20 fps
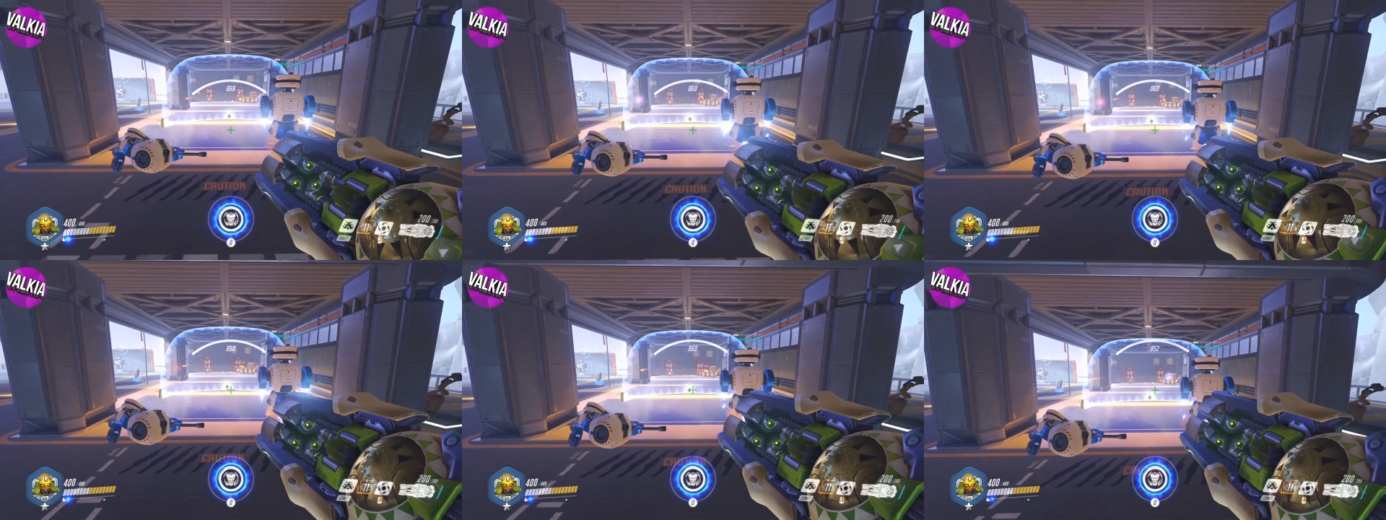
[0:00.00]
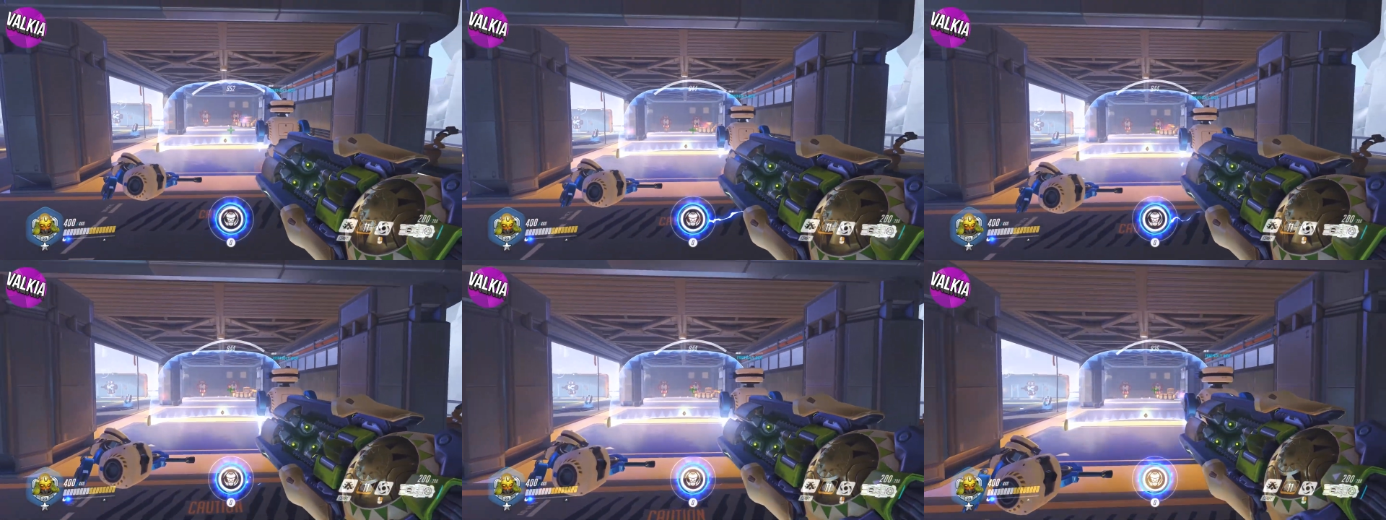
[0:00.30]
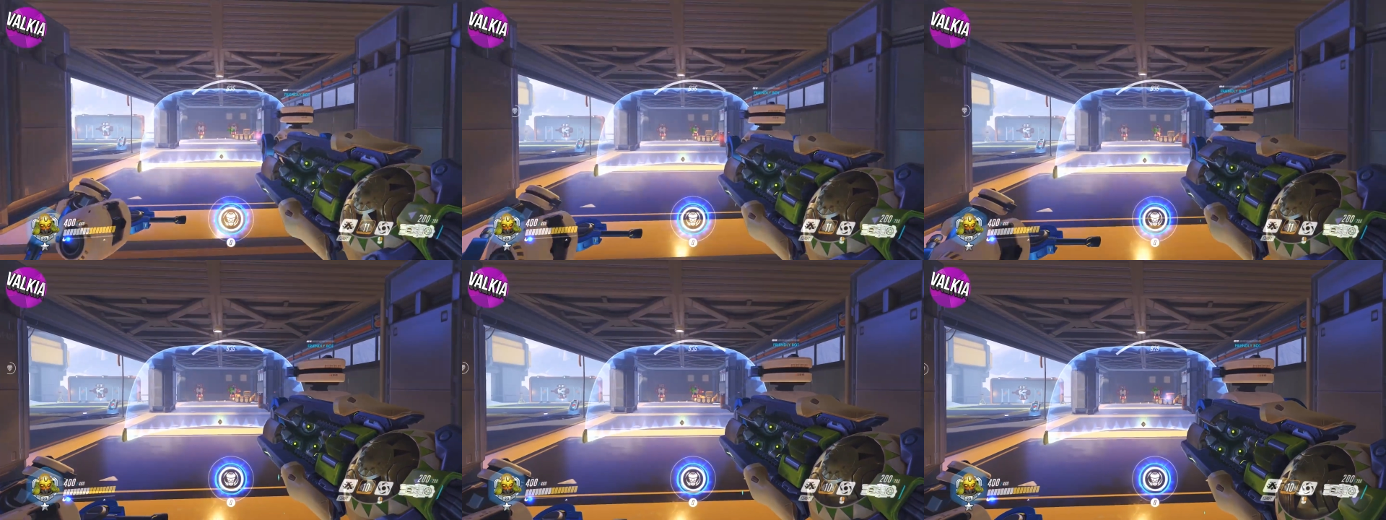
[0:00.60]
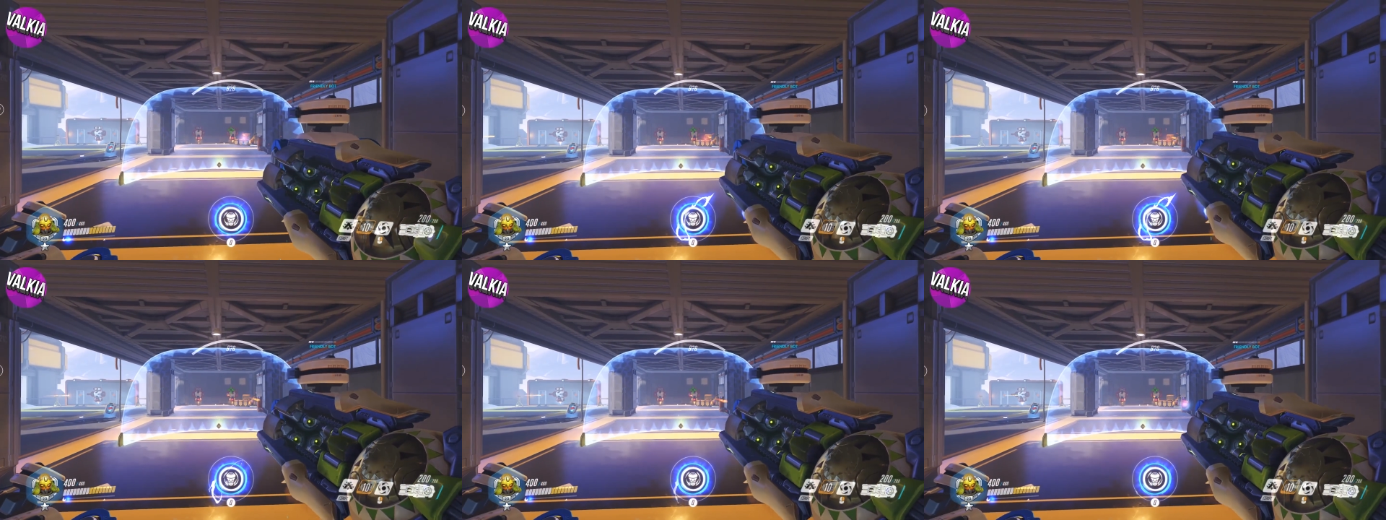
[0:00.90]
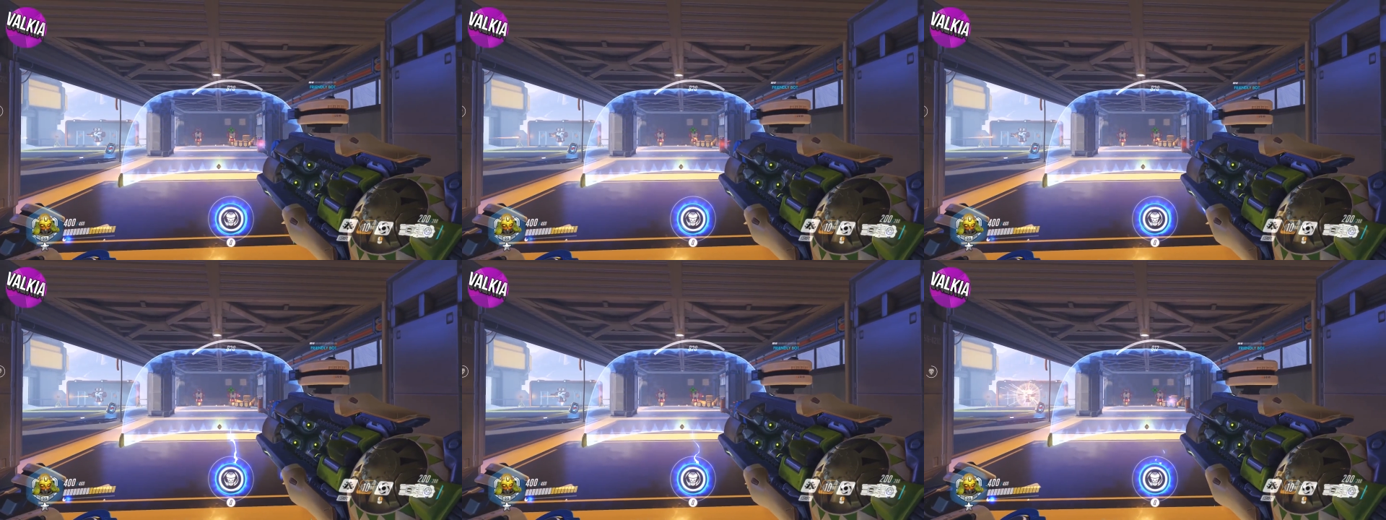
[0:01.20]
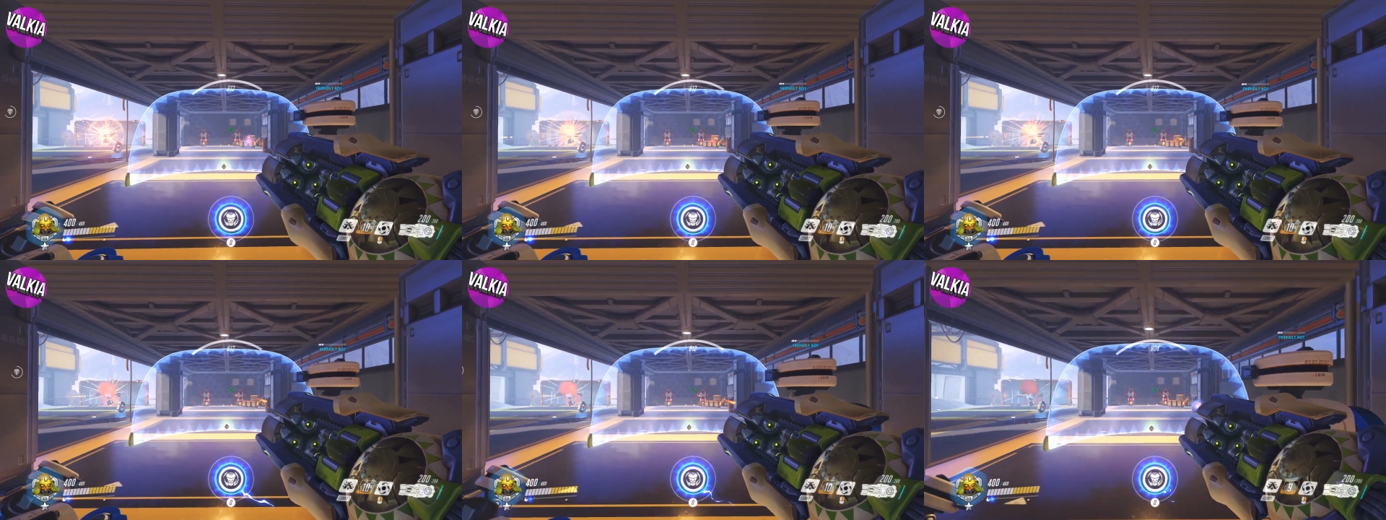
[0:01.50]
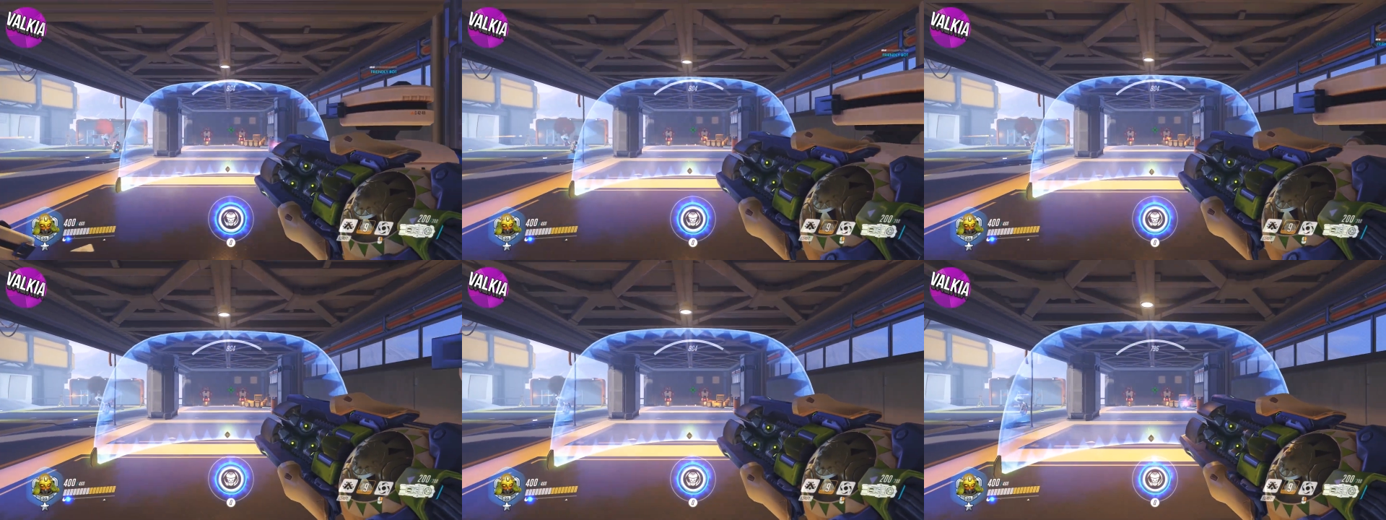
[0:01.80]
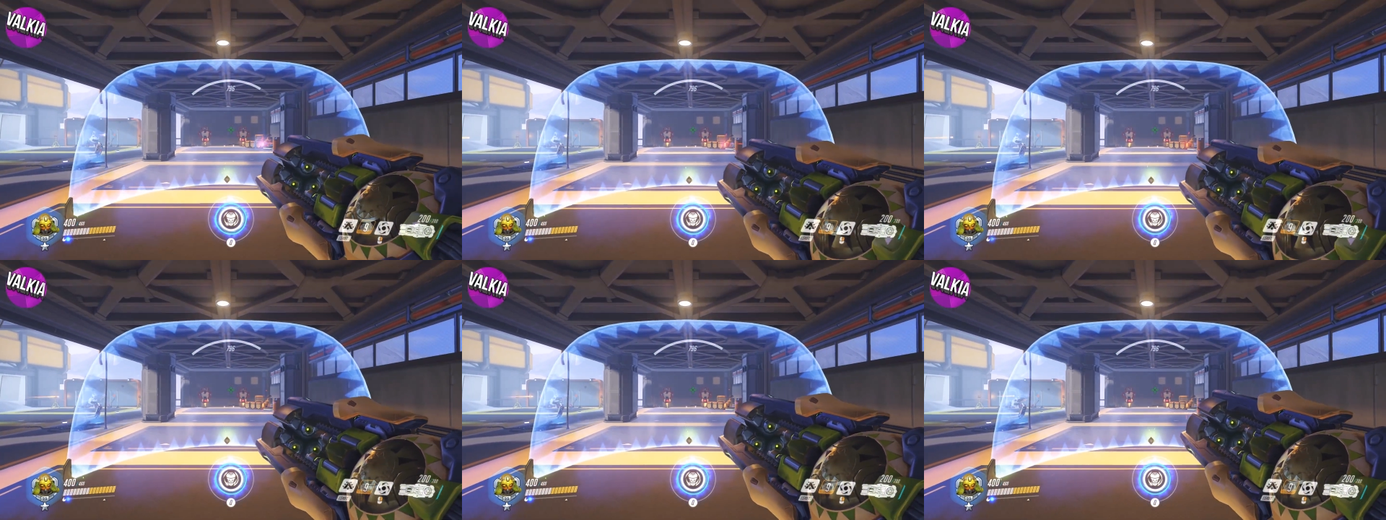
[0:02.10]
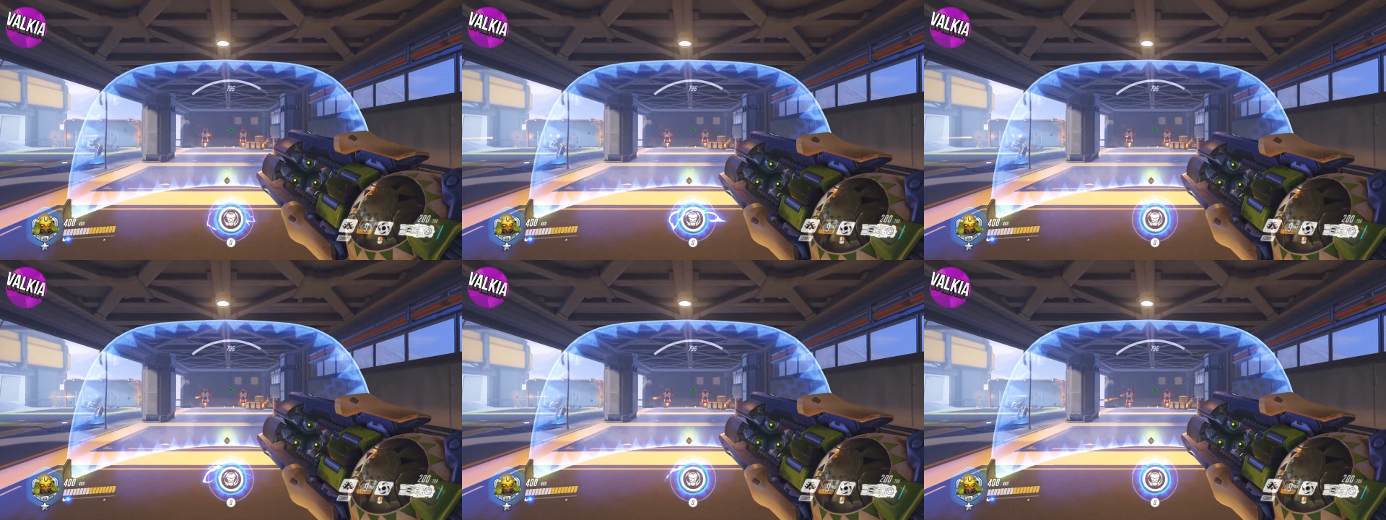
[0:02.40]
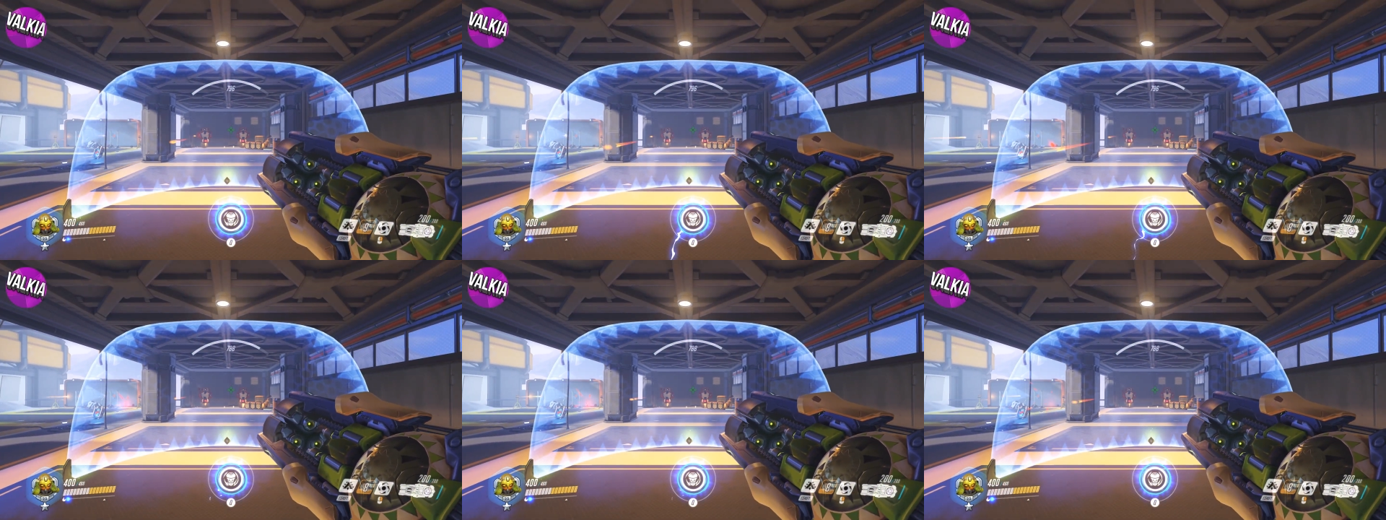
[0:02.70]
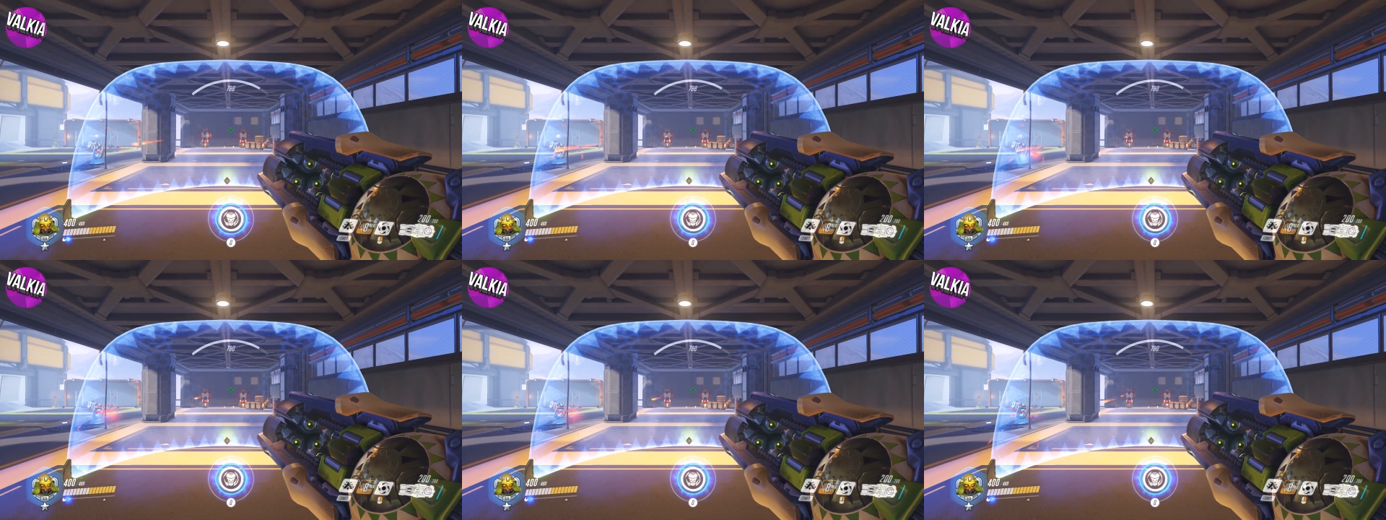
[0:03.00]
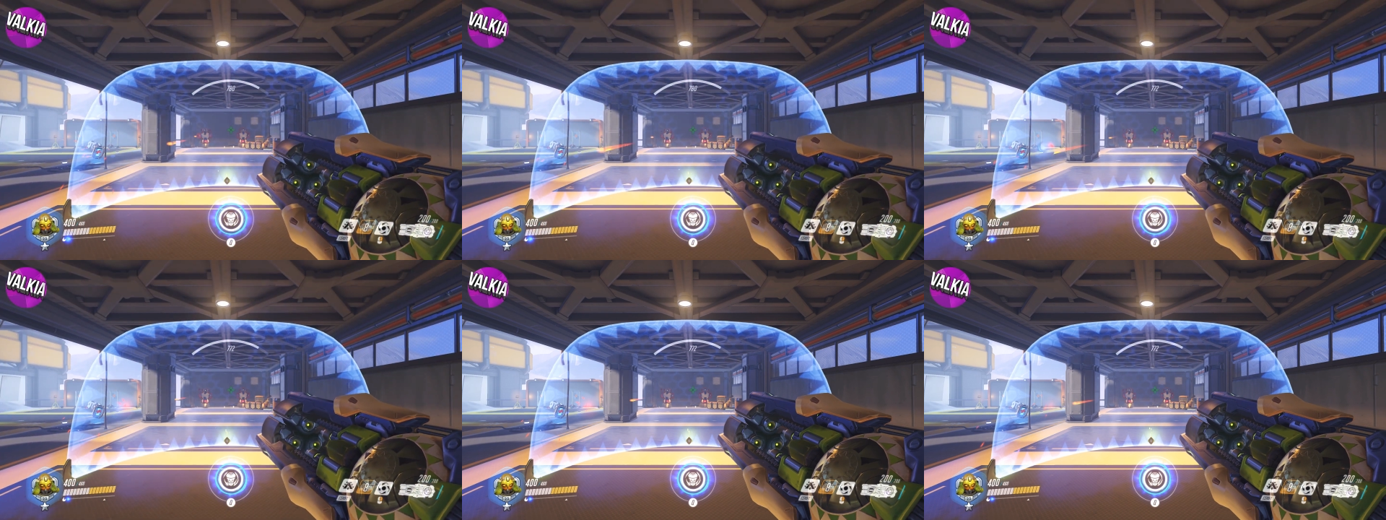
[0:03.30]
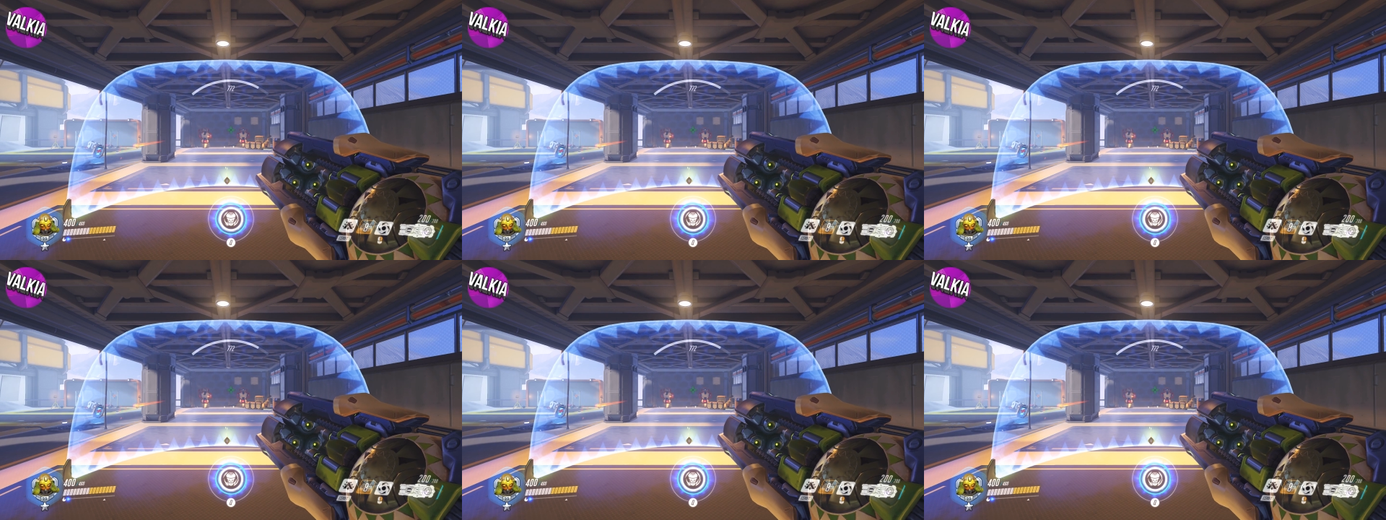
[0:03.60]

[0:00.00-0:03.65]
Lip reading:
(no speaker visible)